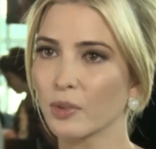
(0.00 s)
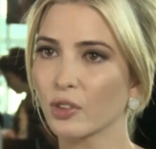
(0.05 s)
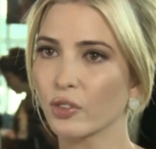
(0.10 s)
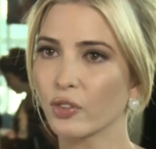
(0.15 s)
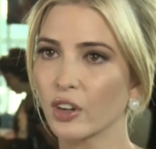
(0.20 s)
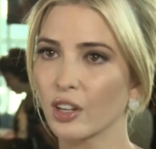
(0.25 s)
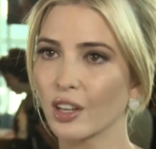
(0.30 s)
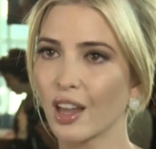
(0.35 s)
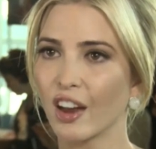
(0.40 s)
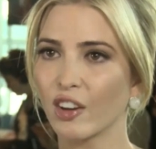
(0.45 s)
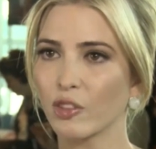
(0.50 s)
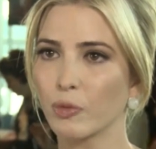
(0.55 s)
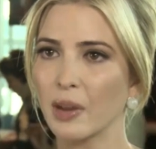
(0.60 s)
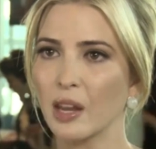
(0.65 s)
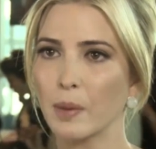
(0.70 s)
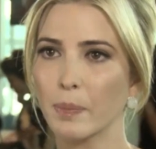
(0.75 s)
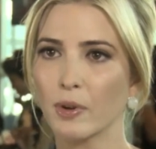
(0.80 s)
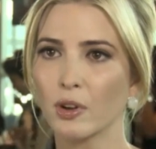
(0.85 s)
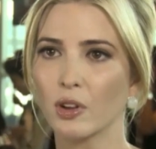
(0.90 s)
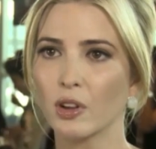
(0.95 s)
comes for a lot of
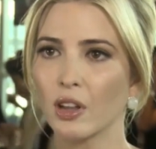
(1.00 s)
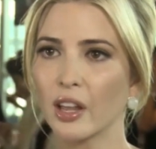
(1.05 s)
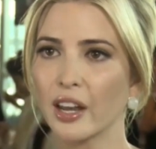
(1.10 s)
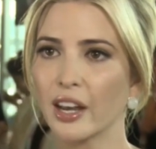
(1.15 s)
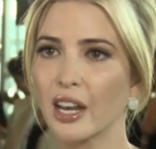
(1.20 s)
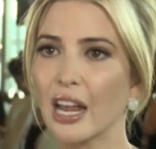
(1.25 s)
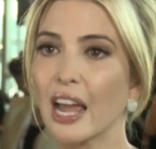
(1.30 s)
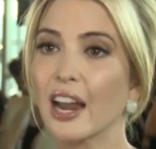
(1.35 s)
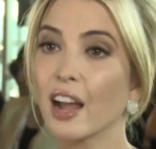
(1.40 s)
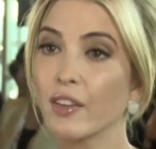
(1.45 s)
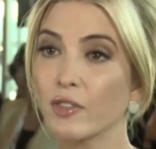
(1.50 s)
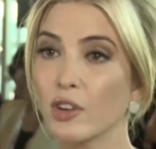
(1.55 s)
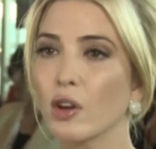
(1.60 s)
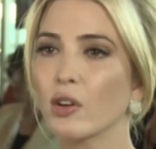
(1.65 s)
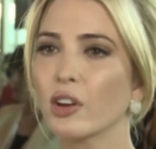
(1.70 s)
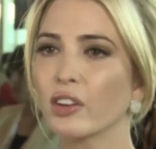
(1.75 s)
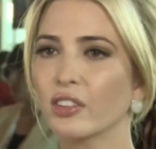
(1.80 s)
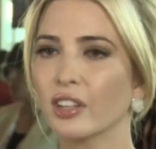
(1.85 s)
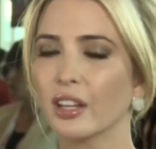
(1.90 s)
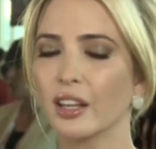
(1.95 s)
people, and, and I've
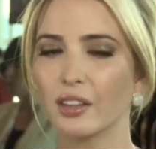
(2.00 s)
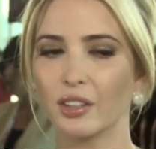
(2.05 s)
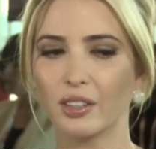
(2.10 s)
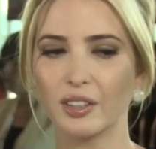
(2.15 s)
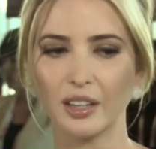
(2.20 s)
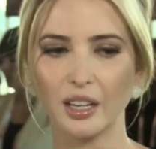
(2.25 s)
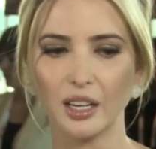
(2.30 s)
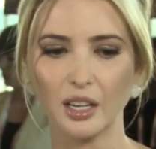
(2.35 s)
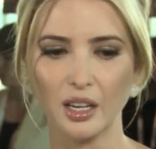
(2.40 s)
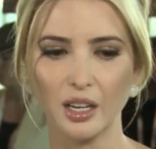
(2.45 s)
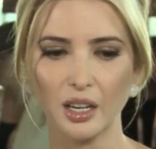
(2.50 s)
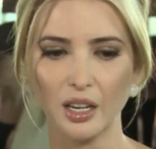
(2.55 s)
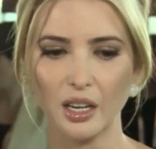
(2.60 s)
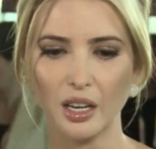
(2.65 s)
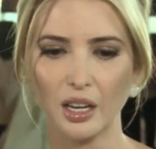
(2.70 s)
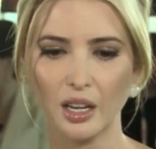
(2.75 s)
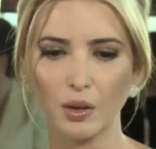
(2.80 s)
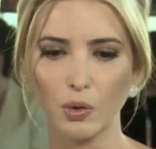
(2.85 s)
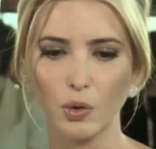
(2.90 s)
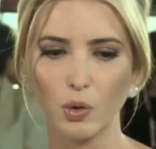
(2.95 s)
noticed this in,
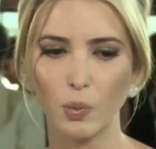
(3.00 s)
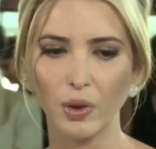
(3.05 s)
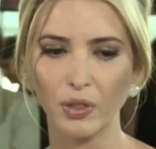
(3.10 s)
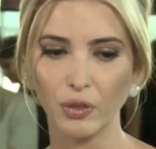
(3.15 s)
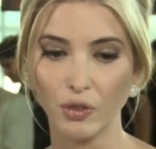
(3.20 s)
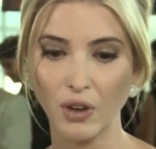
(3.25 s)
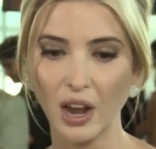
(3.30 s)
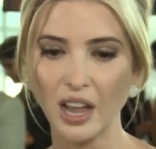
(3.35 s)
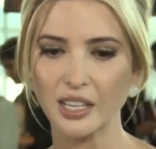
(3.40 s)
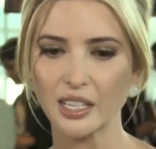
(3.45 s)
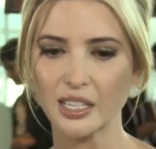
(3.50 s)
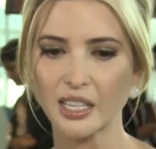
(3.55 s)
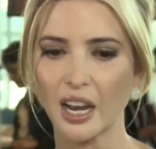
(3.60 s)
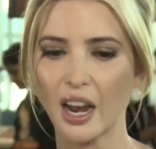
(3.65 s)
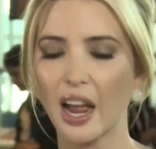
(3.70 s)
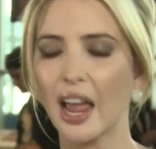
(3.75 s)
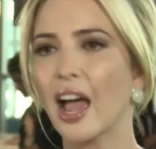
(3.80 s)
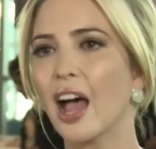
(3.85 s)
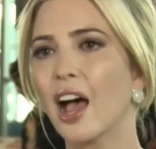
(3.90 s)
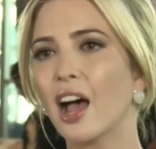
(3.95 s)
in, with friends
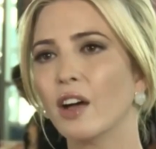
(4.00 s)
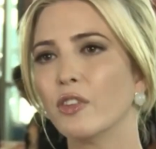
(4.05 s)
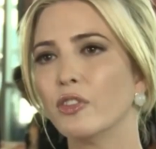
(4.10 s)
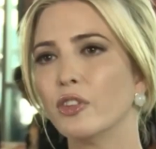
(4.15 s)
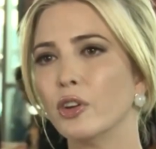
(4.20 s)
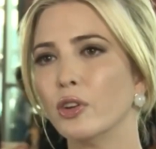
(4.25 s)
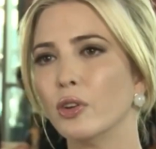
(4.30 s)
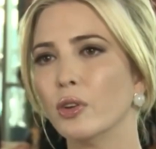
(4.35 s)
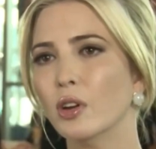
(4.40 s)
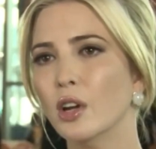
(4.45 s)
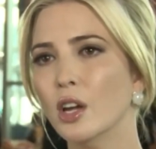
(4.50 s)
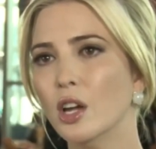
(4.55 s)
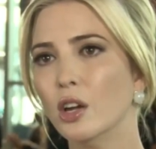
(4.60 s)
that I have who,